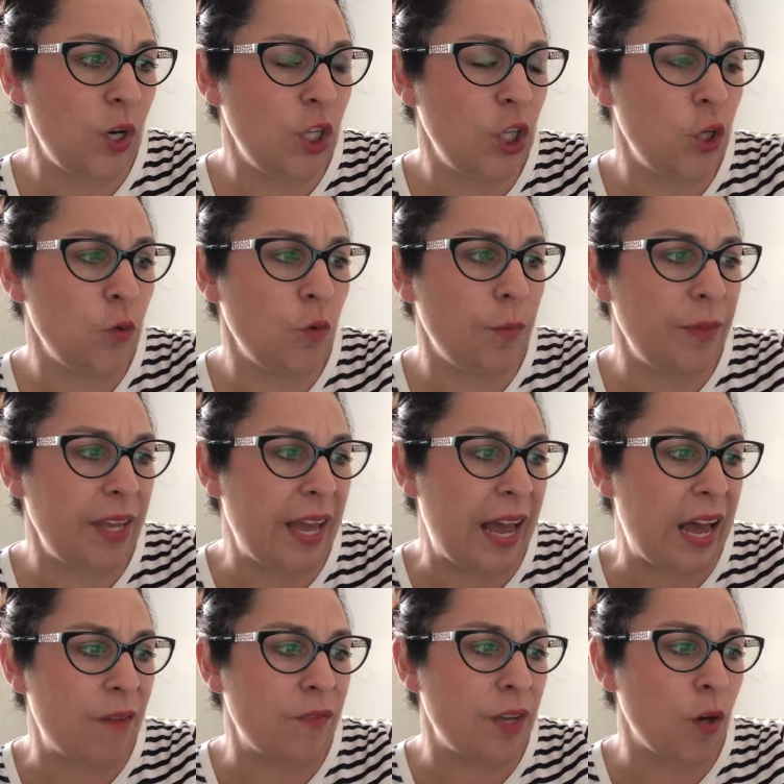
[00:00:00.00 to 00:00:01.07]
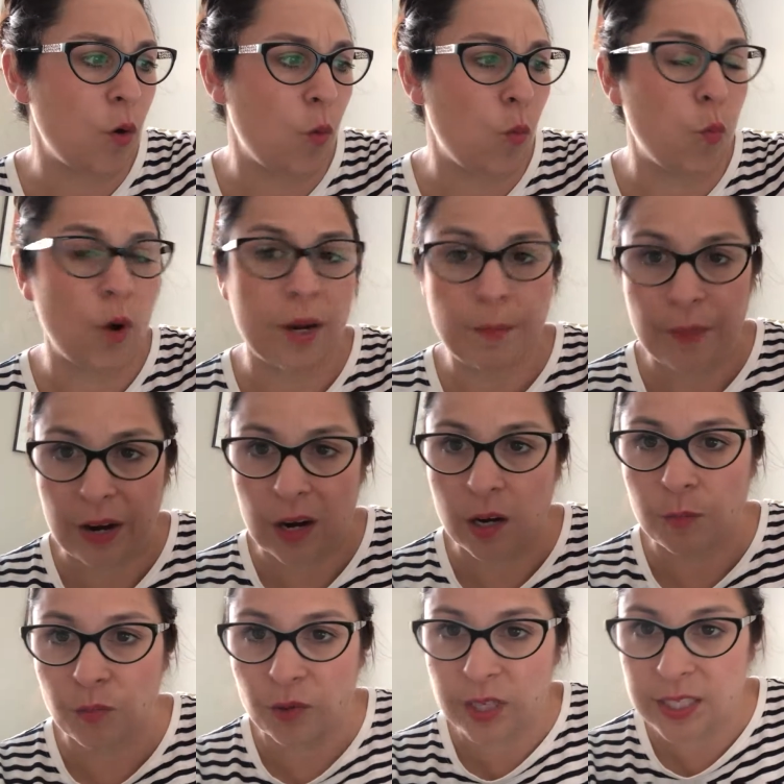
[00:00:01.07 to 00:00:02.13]
You will be having 1
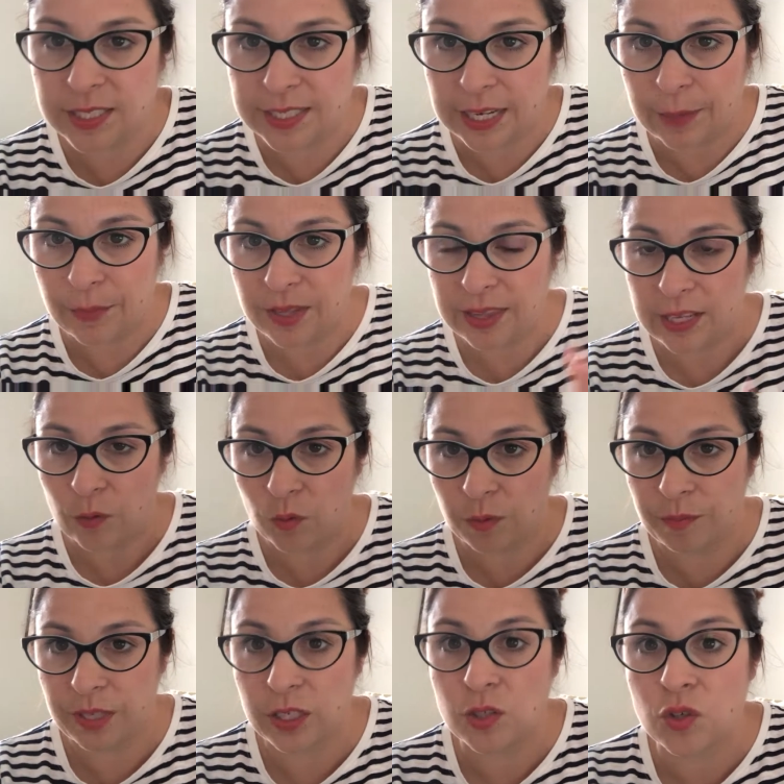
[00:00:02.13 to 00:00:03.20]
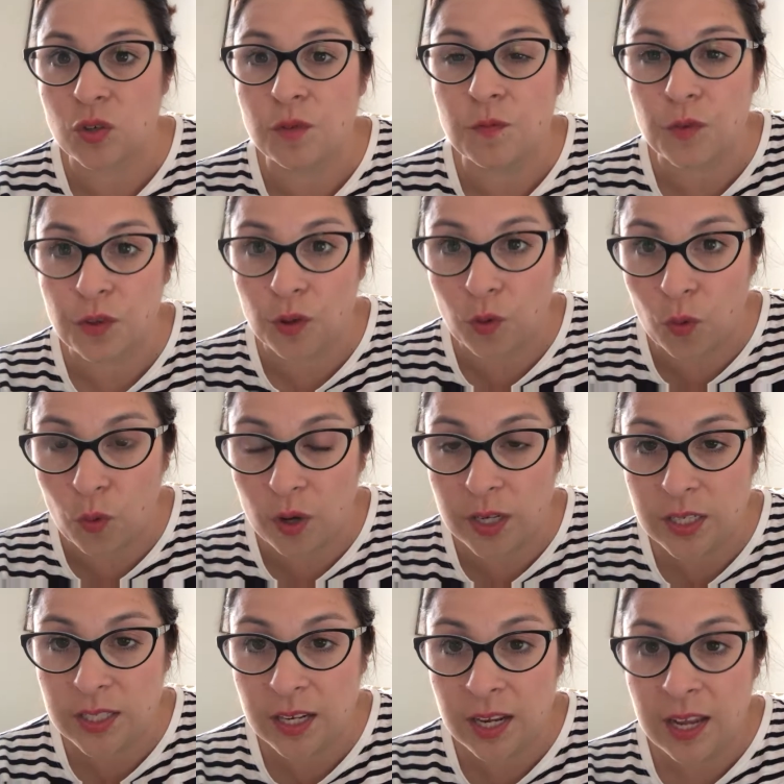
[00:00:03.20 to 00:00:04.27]
PowerPoint assignment that will be due for the
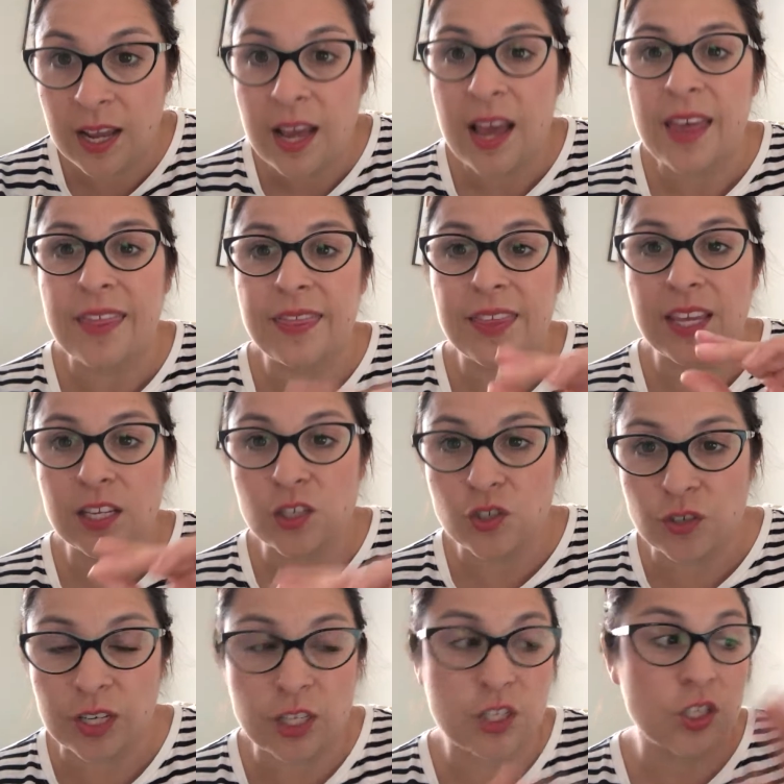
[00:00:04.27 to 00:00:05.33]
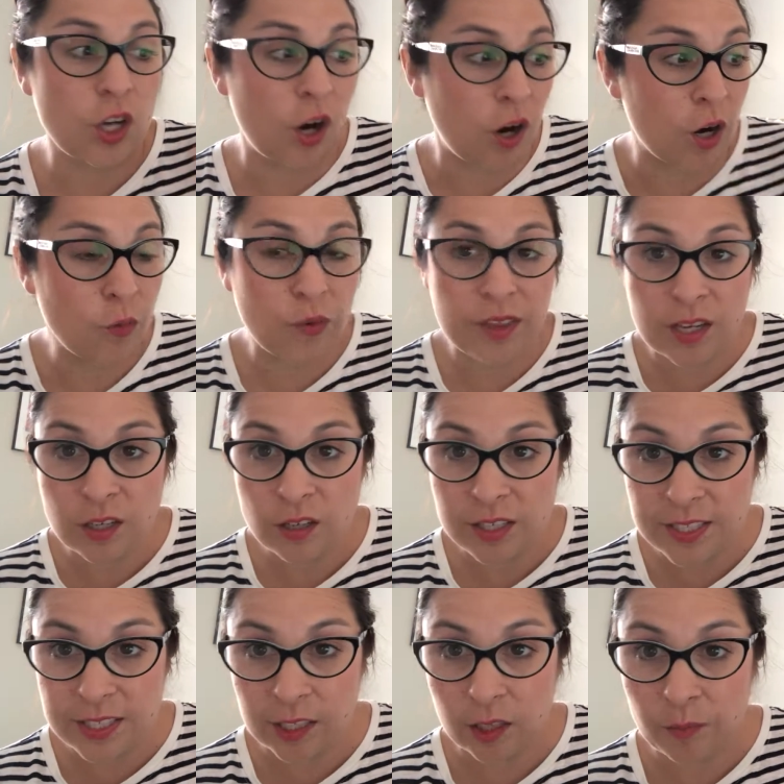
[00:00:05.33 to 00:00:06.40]
course. The instructions are within your
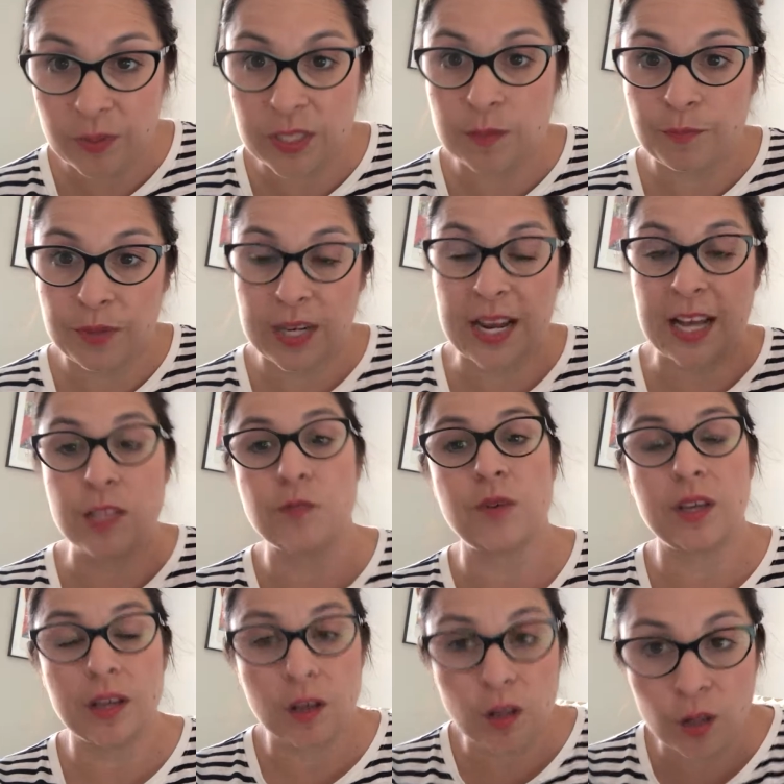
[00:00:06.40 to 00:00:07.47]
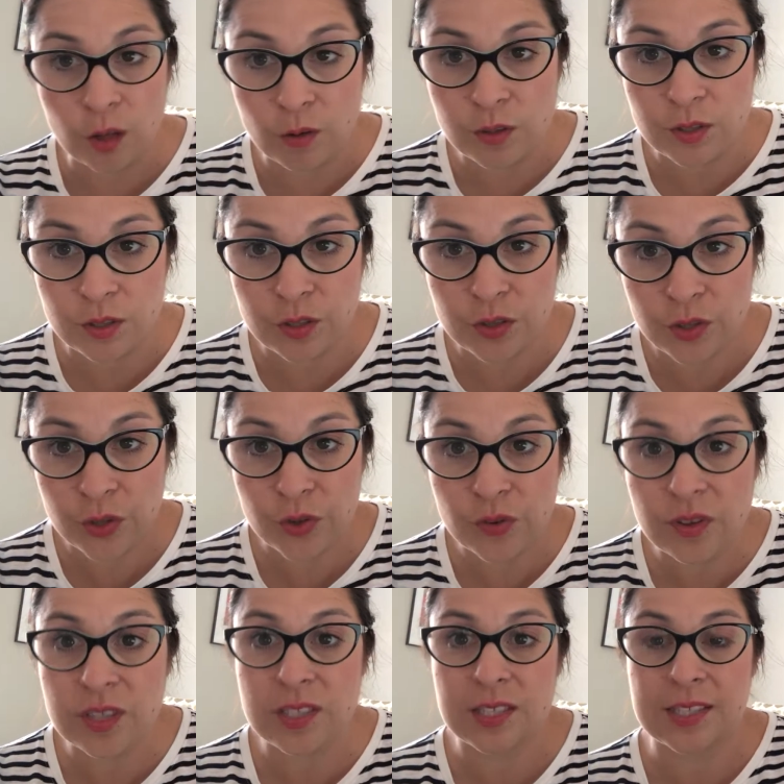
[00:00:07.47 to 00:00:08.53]
syllabus, but as we get closer to
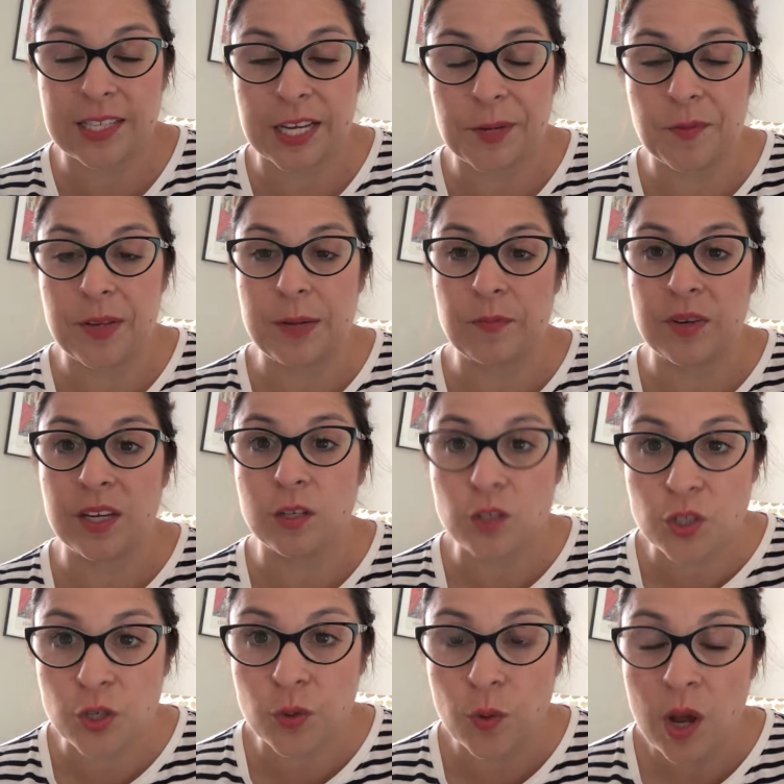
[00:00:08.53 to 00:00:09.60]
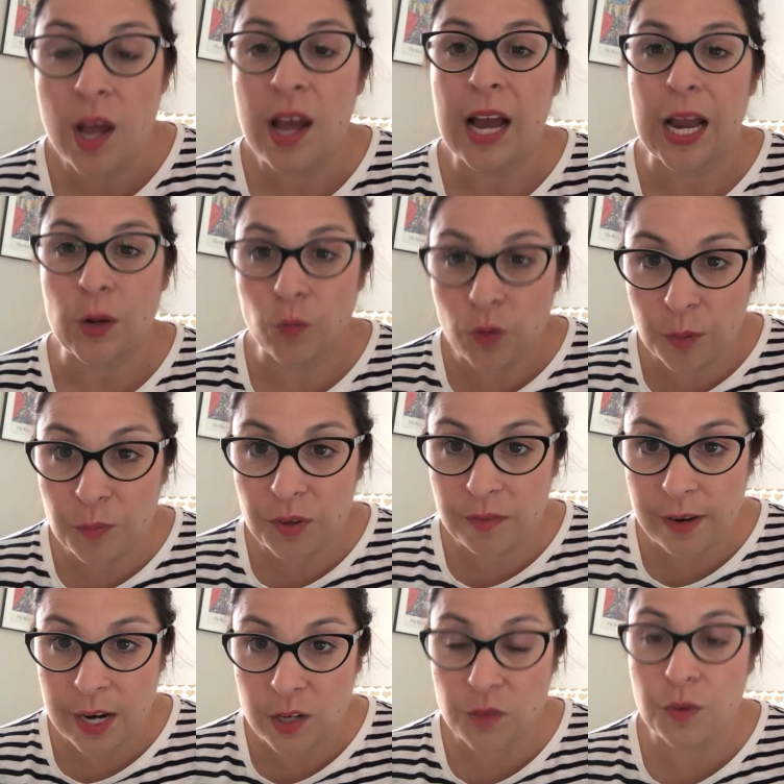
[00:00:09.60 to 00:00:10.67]
this assignment being due, I will
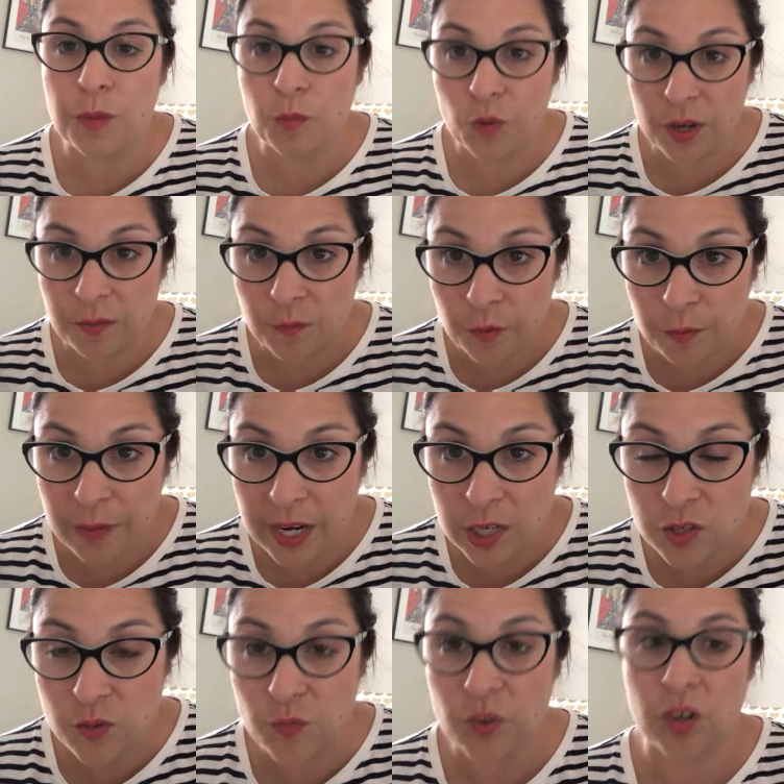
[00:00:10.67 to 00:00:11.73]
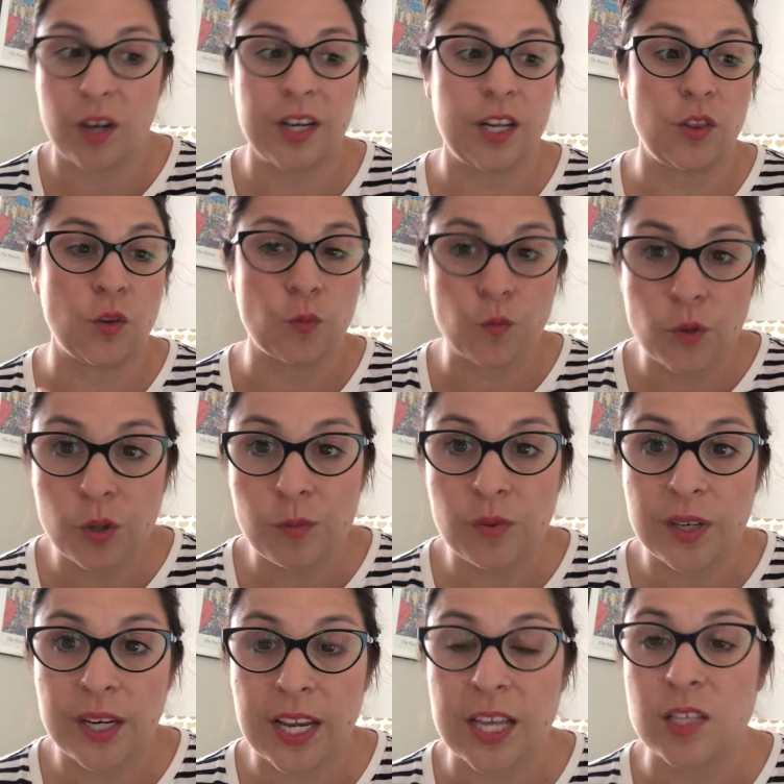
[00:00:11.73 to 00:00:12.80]
provide you with more information regarding the
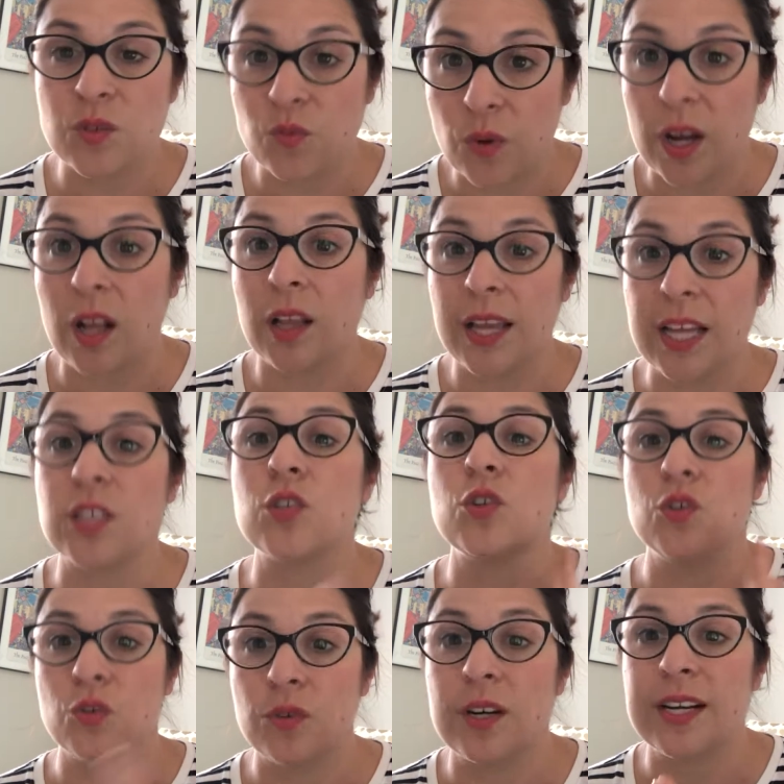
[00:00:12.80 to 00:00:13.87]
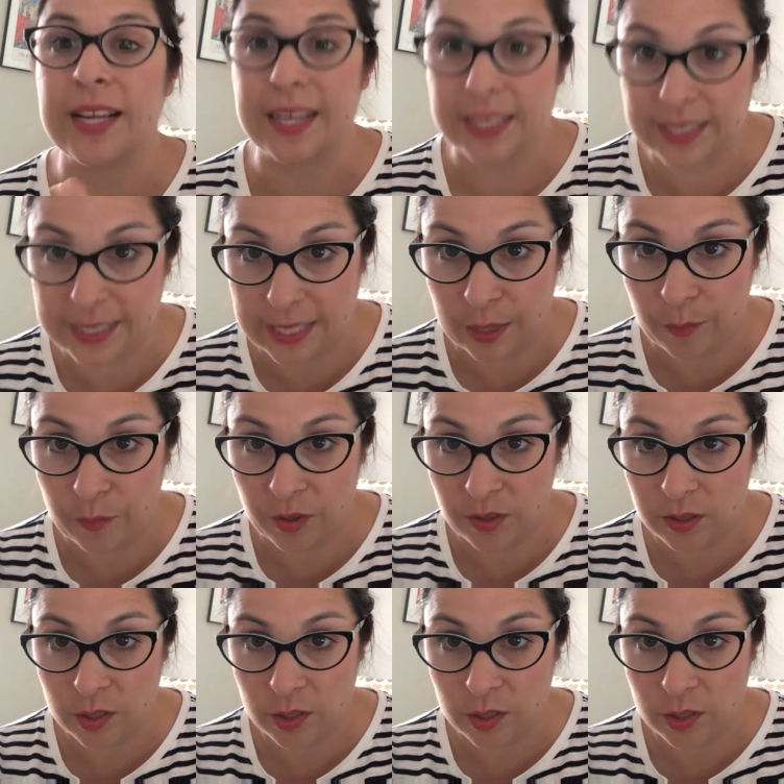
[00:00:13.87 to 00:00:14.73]
rubric as well as student examples.